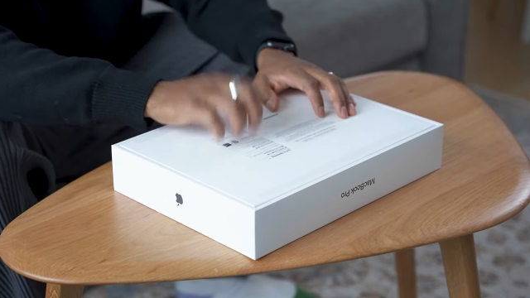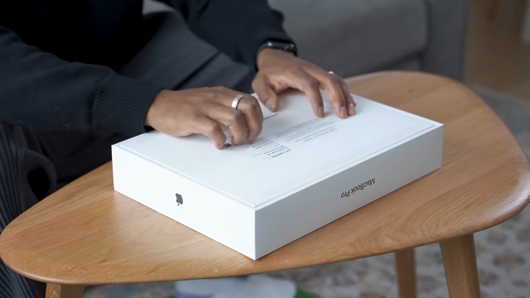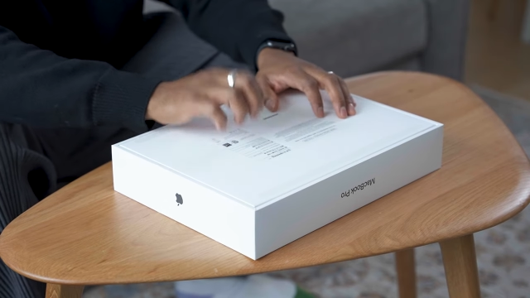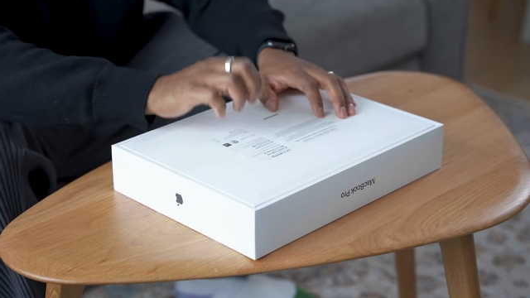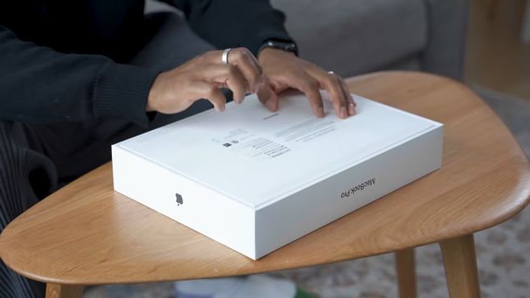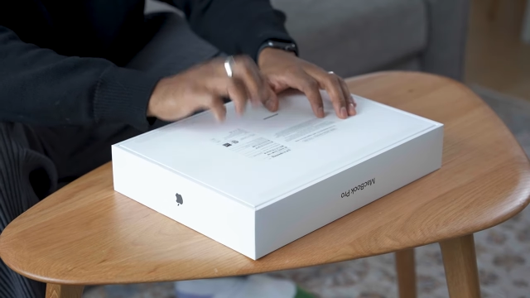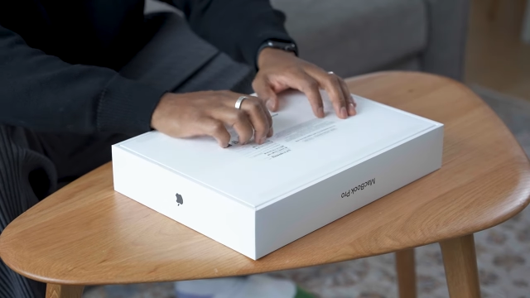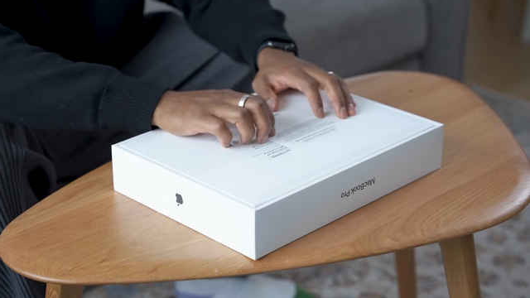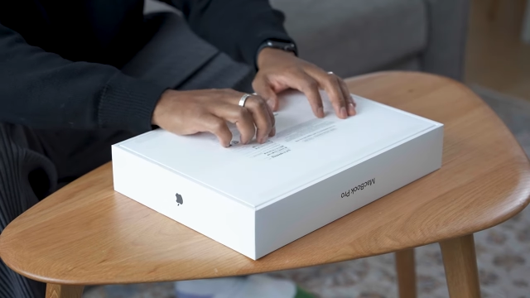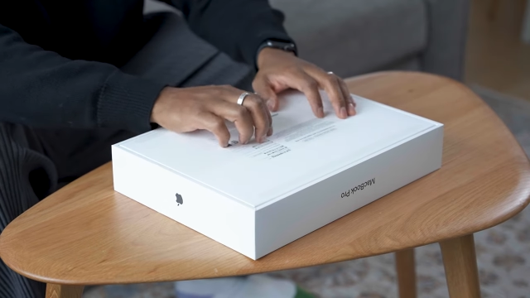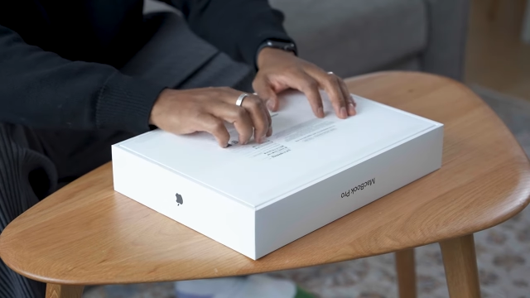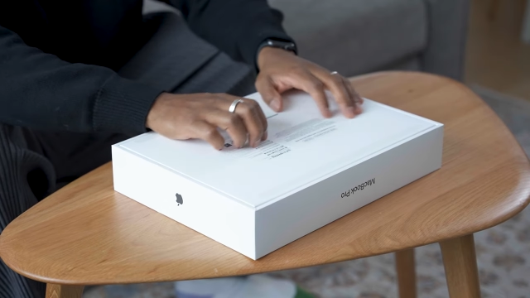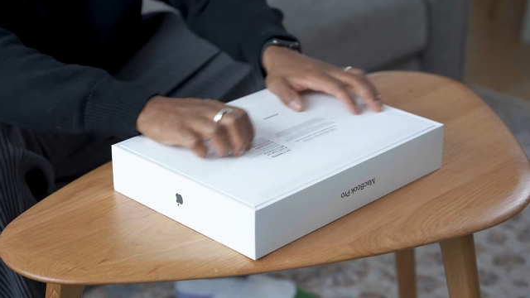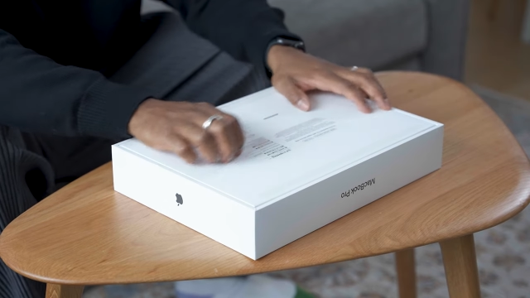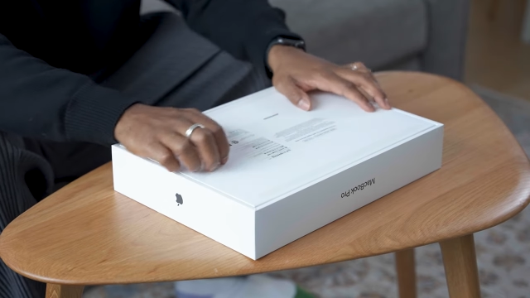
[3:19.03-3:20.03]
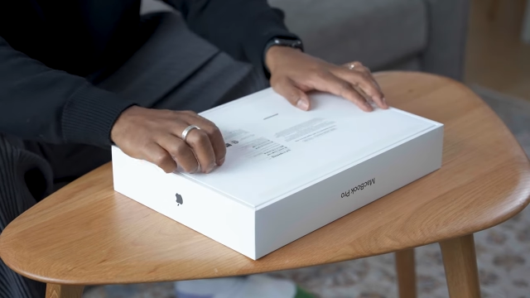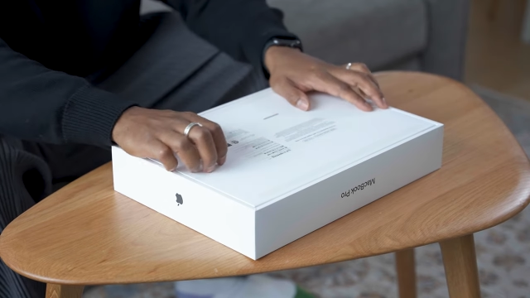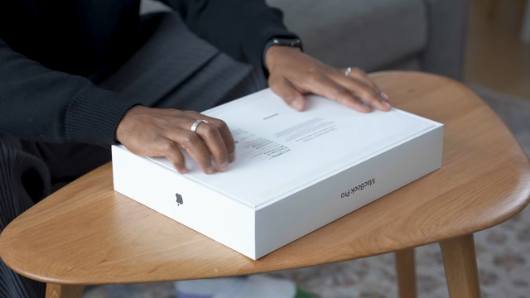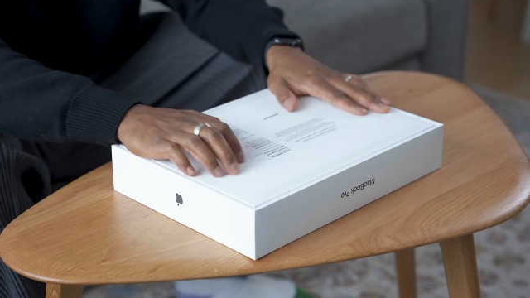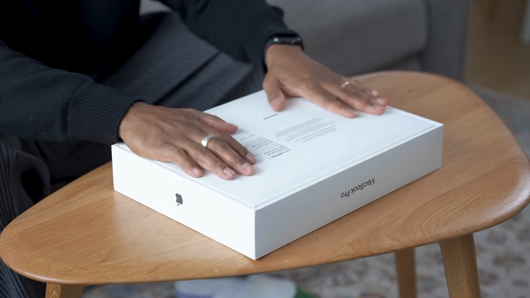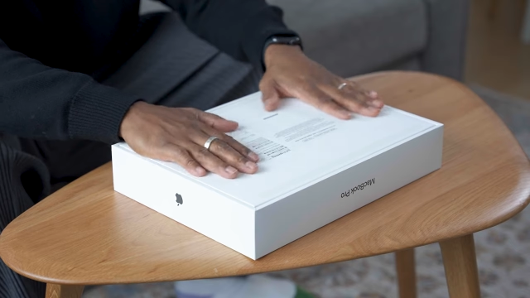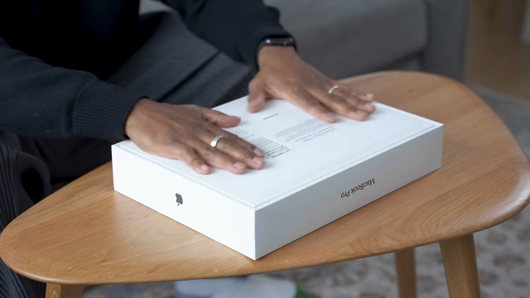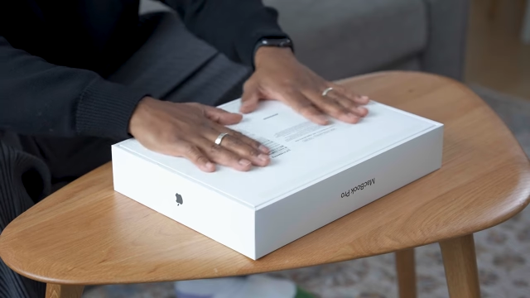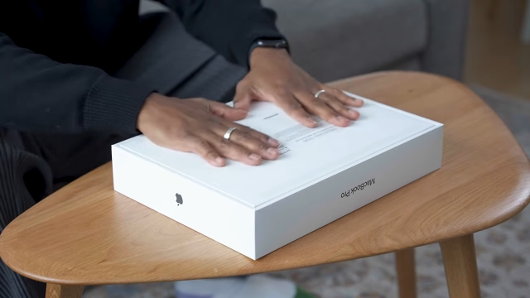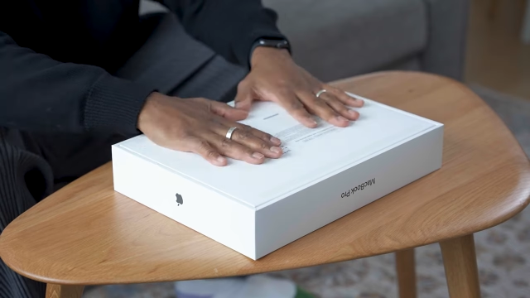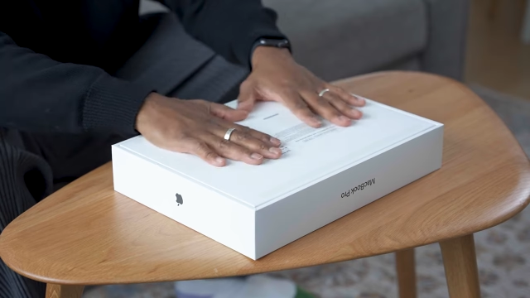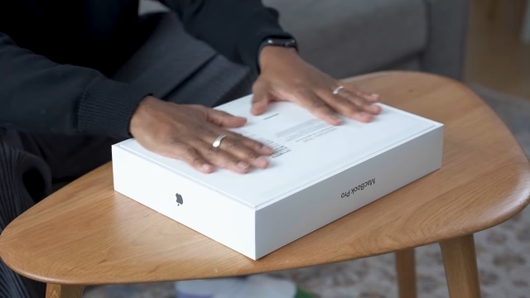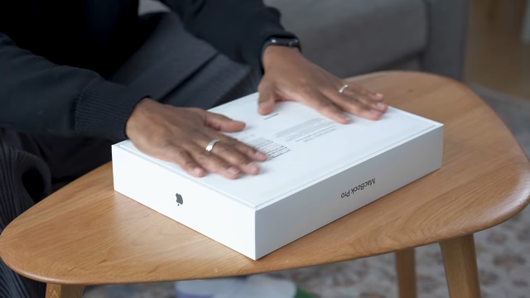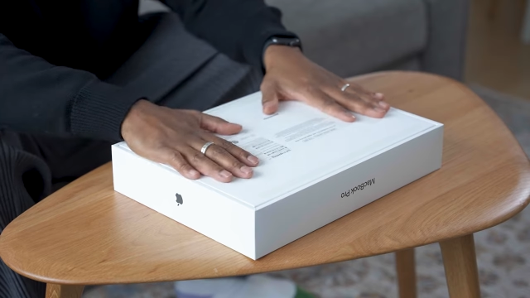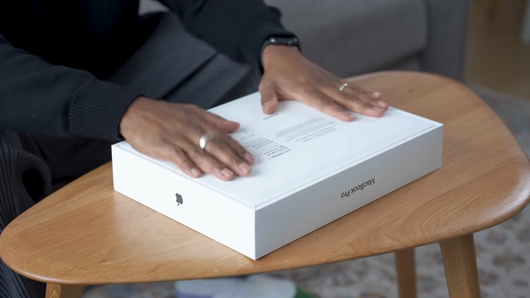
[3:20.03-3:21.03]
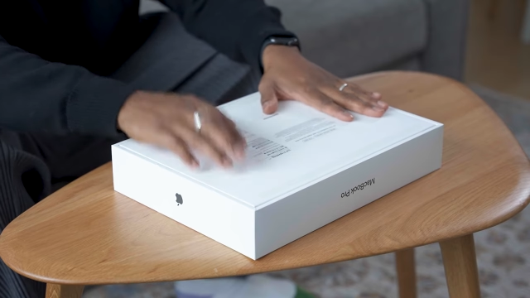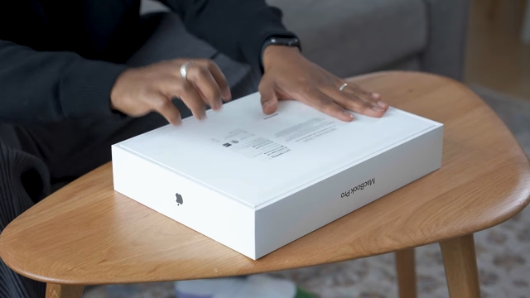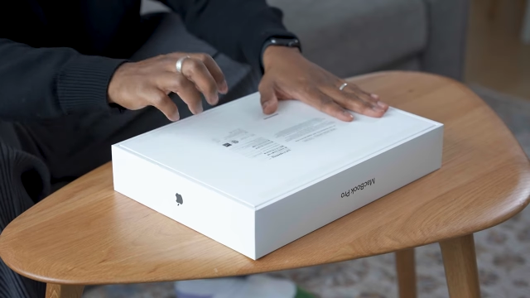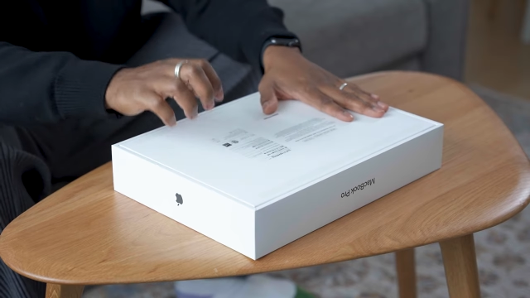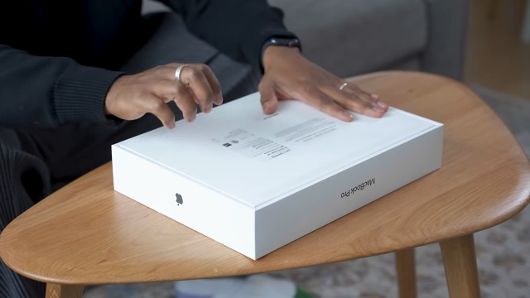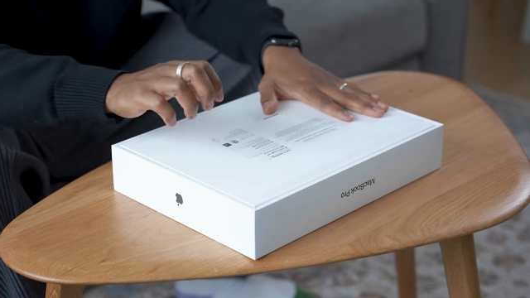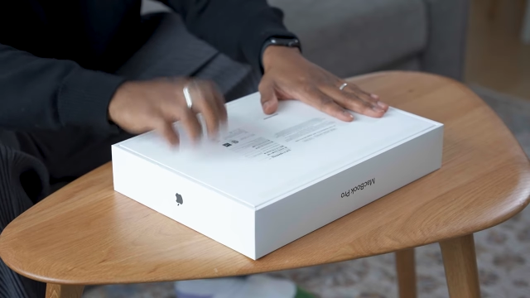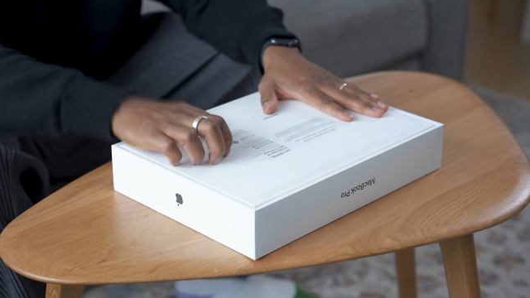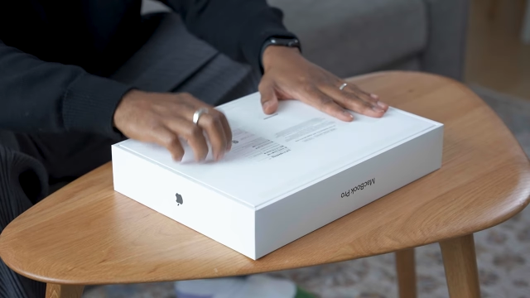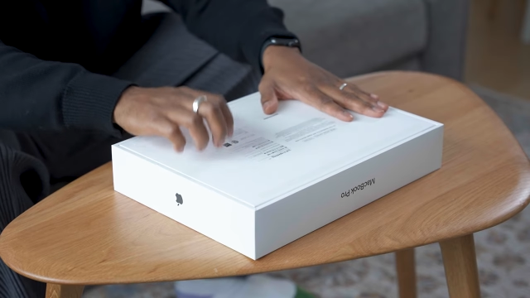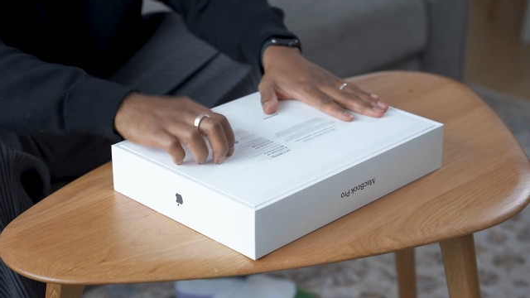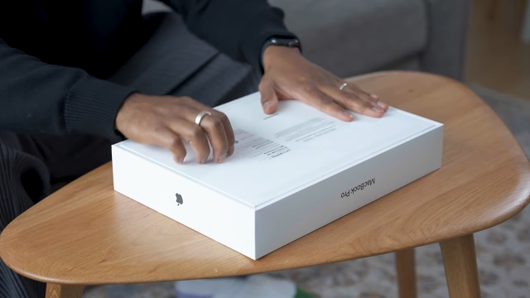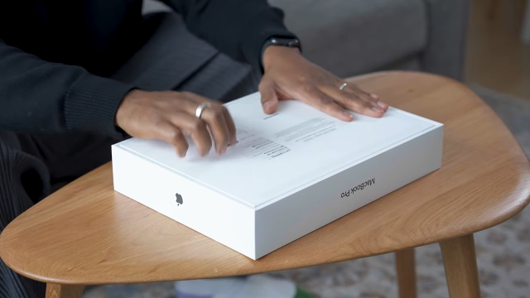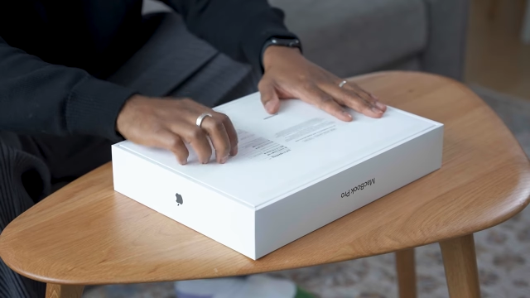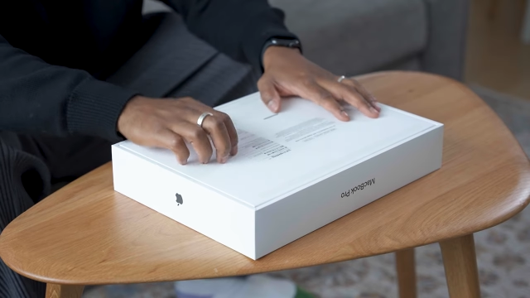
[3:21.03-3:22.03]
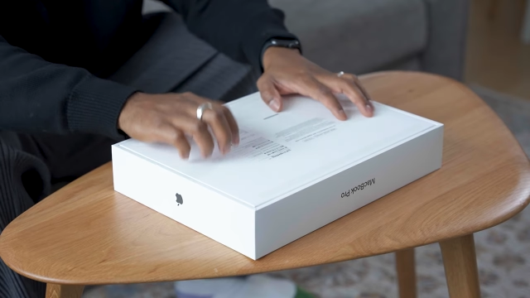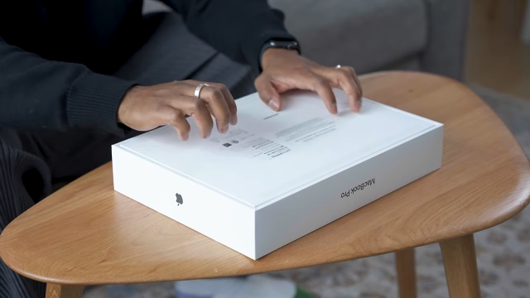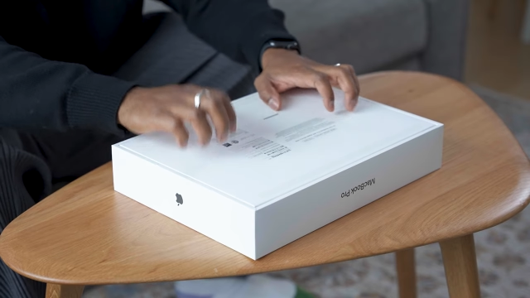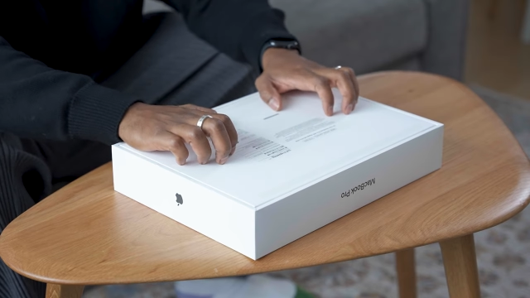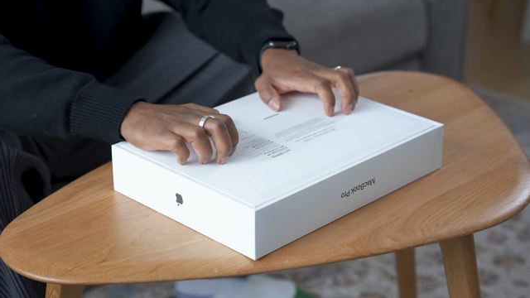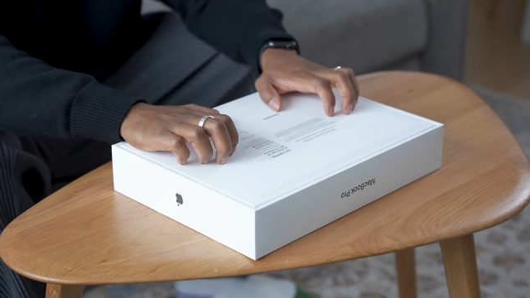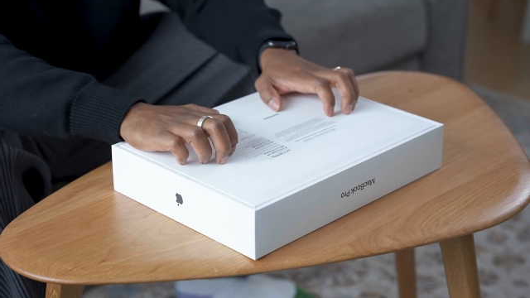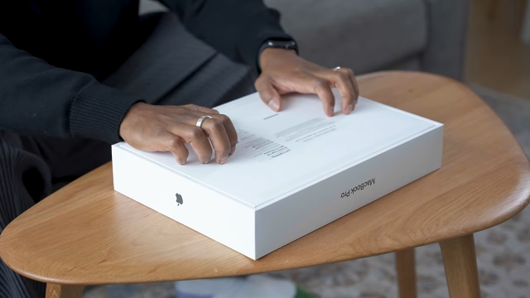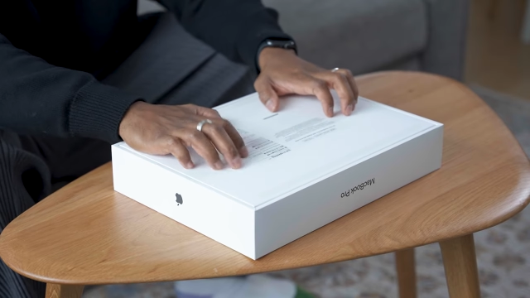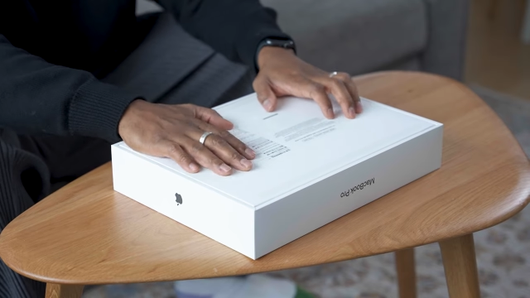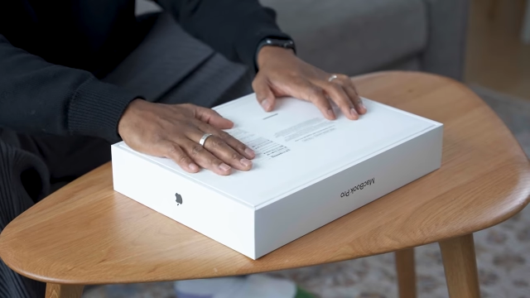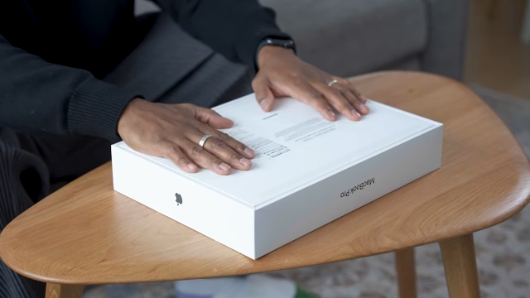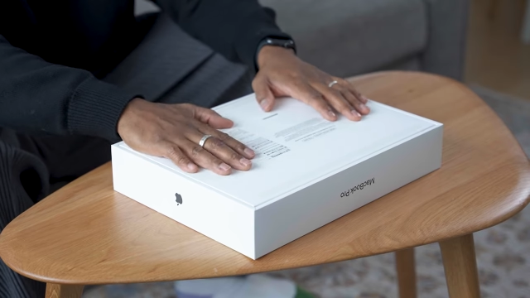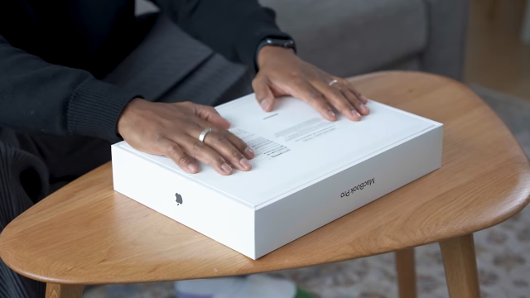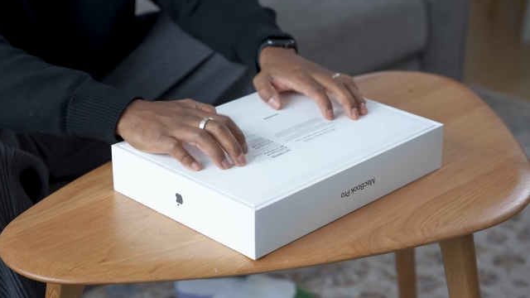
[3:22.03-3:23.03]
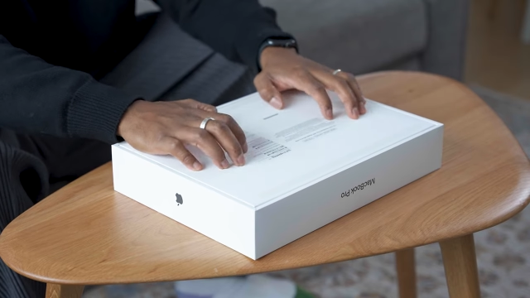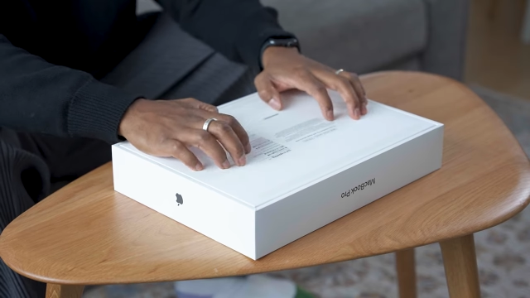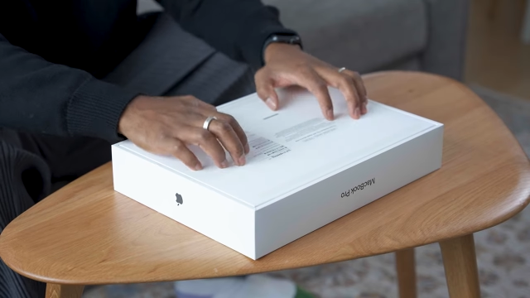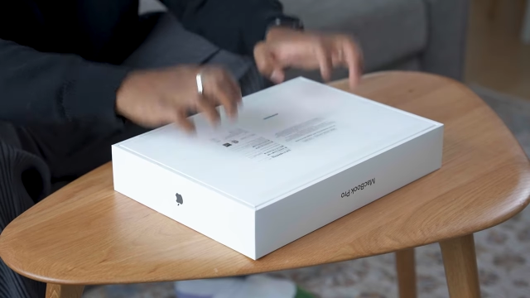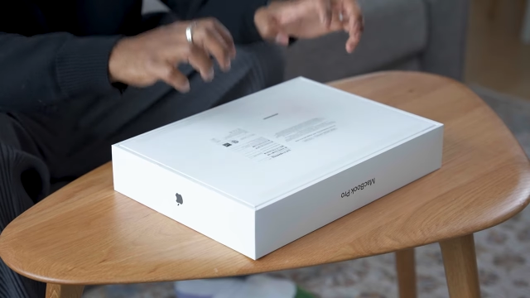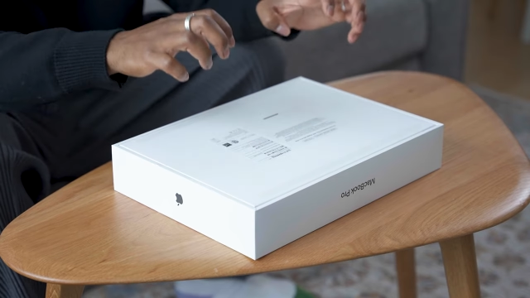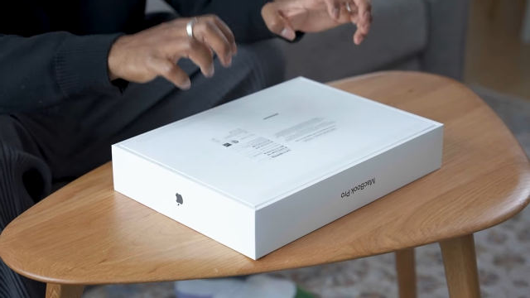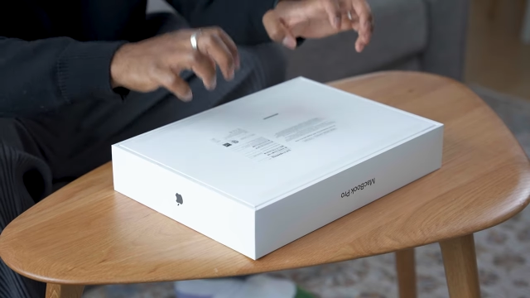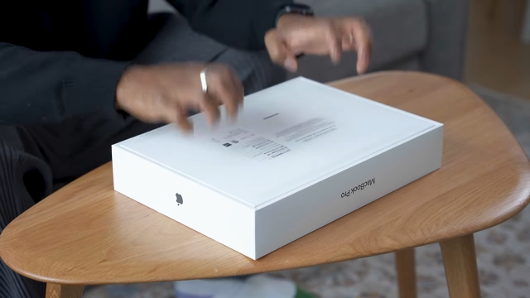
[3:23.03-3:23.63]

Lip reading: No face is visible, so there are no lips to read.